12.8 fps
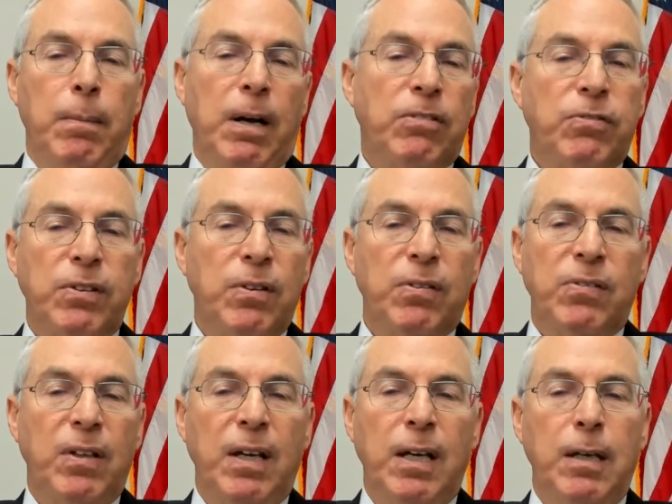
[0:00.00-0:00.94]
Much the
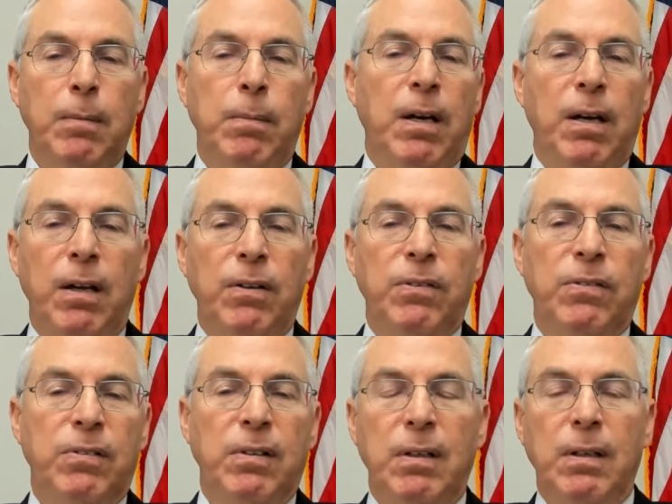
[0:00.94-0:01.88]
same
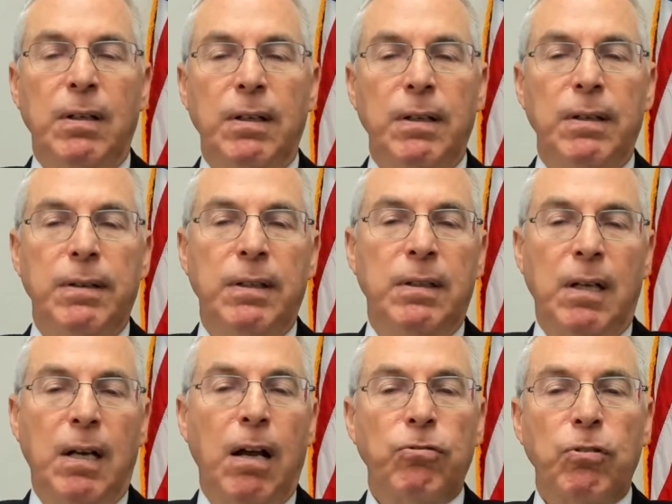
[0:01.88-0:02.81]
as the
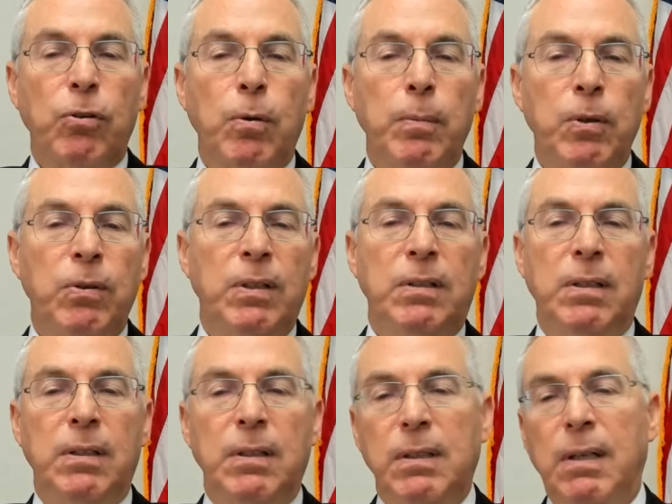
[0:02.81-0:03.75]
international
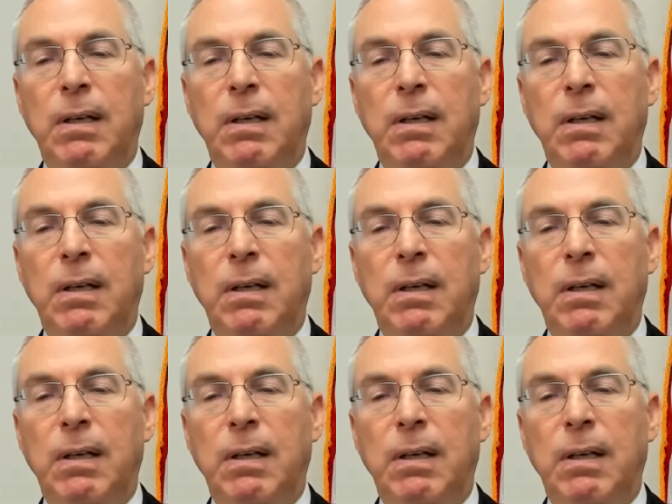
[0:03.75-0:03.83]
community